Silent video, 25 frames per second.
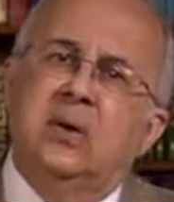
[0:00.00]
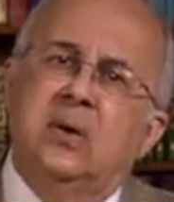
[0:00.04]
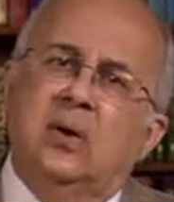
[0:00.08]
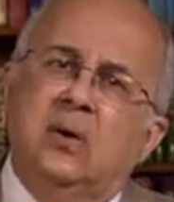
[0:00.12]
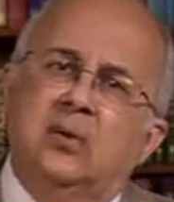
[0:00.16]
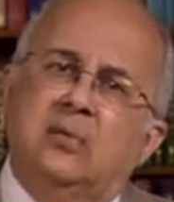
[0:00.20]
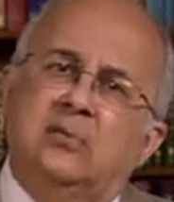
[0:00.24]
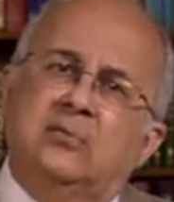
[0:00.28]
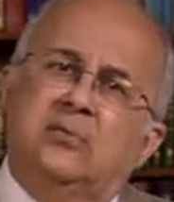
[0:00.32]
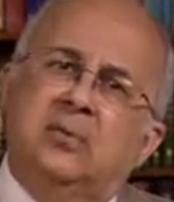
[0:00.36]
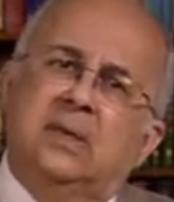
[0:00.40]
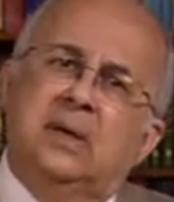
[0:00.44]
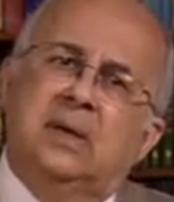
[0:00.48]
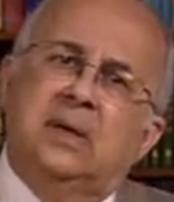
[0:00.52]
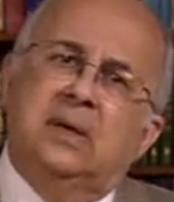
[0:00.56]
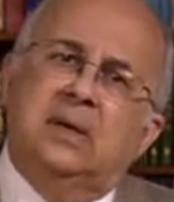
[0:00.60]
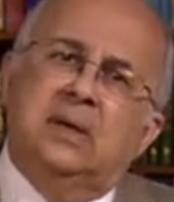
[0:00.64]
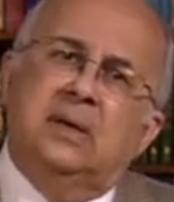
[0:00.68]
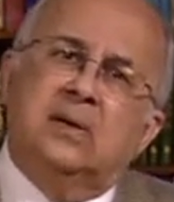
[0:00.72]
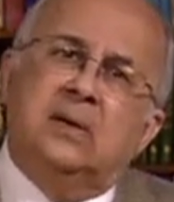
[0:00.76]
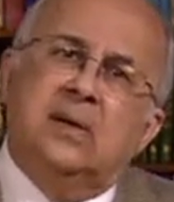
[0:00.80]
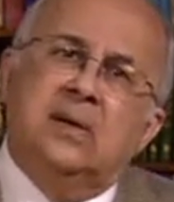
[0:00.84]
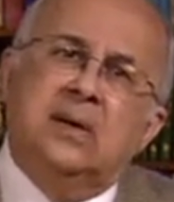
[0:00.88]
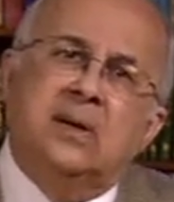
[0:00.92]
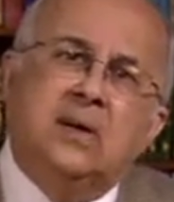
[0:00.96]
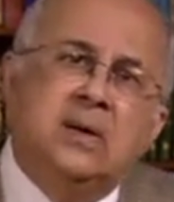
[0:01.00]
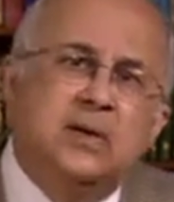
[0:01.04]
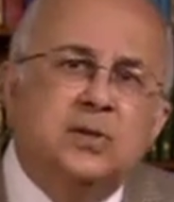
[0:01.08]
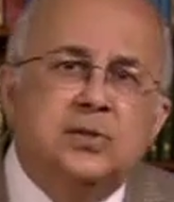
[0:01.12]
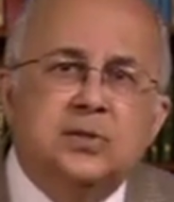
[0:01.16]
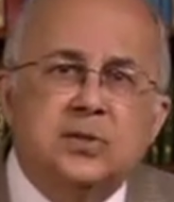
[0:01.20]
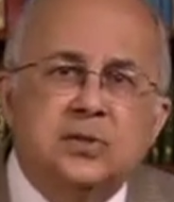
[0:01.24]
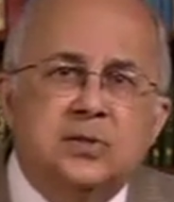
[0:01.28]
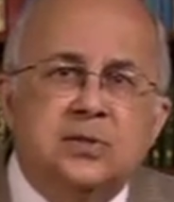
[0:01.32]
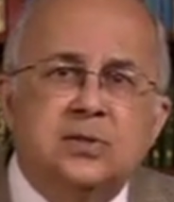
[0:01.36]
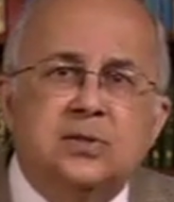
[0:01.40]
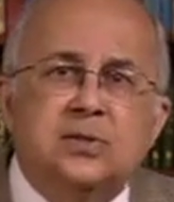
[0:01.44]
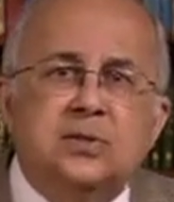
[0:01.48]
of a
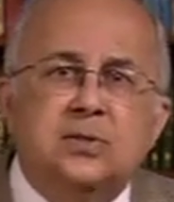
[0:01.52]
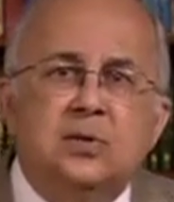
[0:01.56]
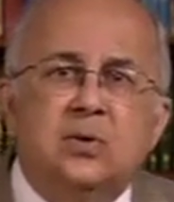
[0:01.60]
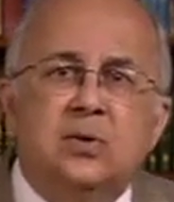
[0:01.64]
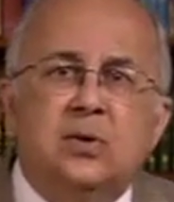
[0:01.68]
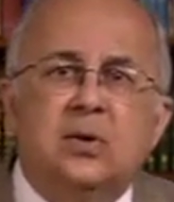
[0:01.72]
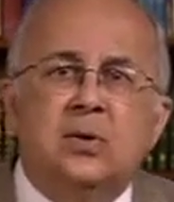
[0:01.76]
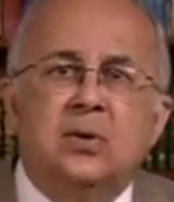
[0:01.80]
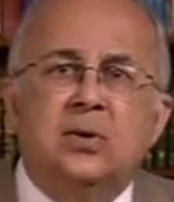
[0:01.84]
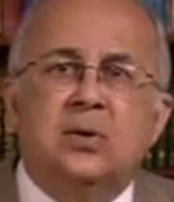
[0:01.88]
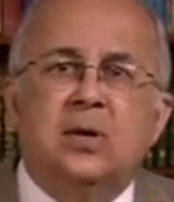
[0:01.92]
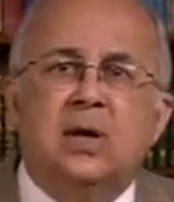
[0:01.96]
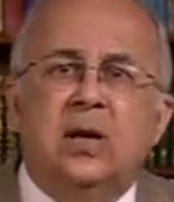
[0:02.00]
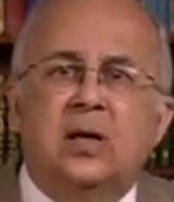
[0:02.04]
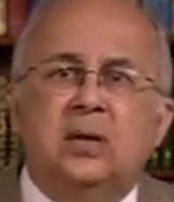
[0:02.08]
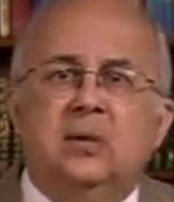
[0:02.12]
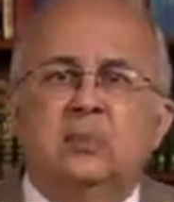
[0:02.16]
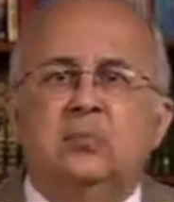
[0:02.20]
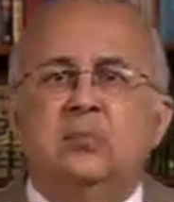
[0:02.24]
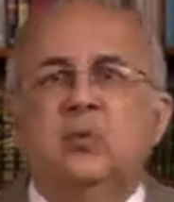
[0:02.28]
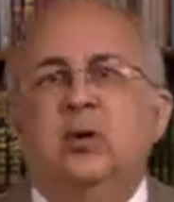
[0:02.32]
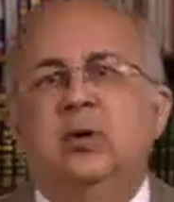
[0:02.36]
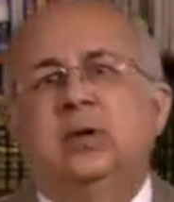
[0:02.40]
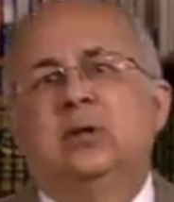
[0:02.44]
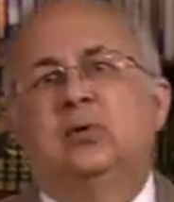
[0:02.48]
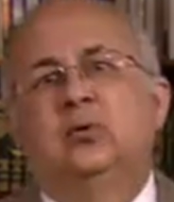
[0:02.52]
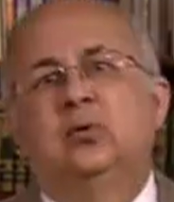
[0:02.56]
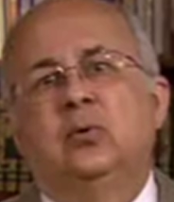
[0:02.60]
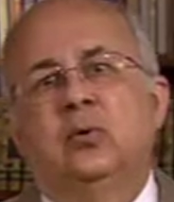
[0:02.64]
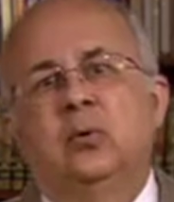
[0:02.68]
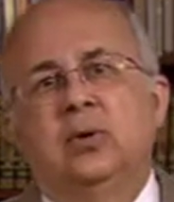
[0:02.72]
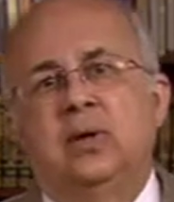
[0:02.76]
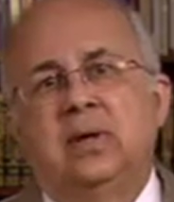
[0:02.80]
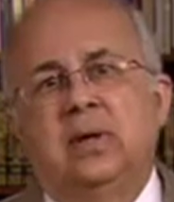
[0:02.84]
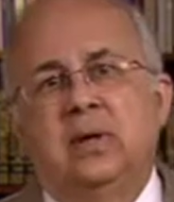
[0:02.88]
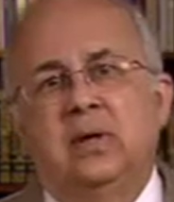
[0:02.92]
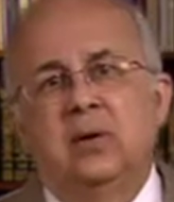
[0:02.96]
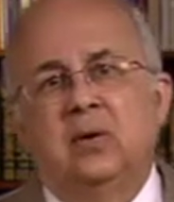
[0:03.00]
religious or
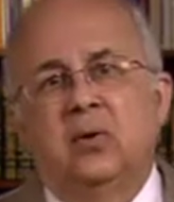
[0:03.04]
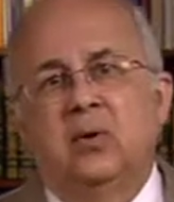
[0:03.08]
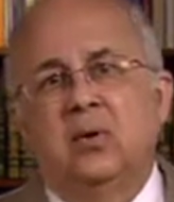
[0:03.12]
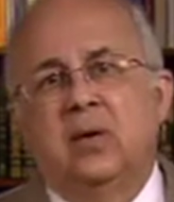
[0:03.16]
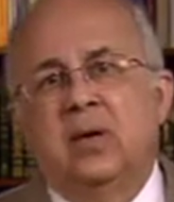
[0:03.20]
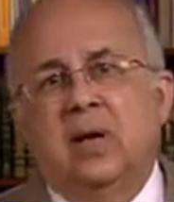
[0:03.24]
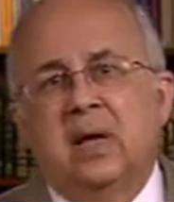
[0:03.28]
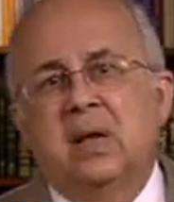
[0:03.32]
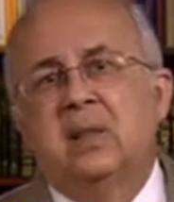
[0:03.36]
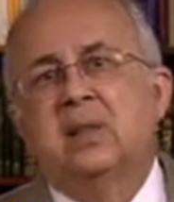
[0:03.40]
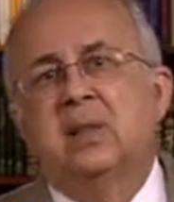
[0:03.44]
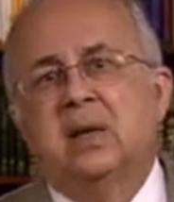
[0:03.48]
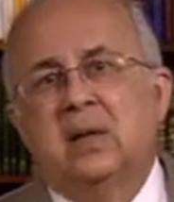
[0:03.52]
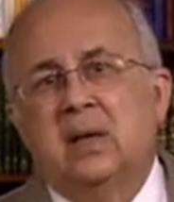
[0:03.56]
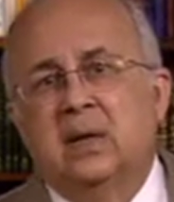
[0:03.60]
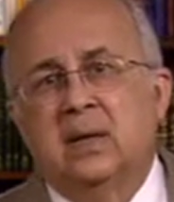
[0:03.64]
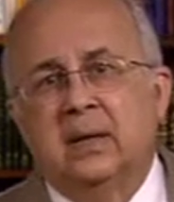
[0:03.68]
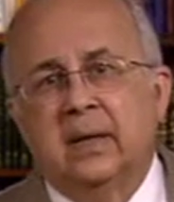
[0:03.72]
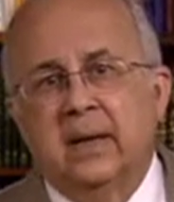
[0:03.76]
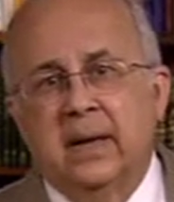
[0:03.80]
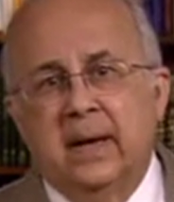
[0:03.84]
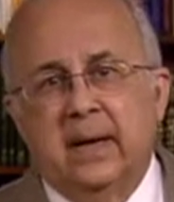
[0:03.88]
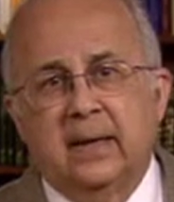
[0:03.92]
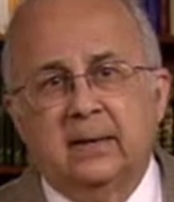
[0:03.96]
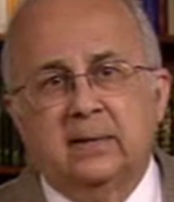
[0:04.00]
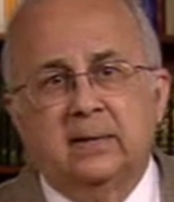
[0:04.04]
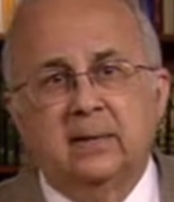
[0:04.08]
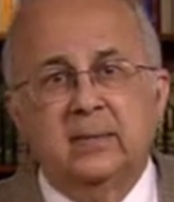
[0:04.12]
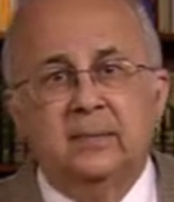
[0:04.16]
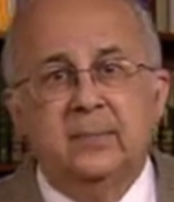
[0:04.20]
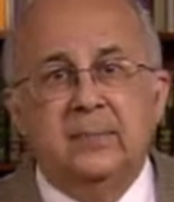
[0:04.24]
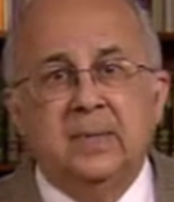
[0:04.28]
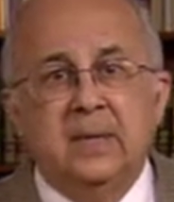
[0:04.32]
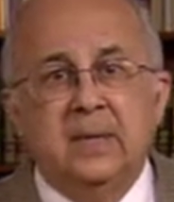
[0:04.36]
admonitory or ethical character,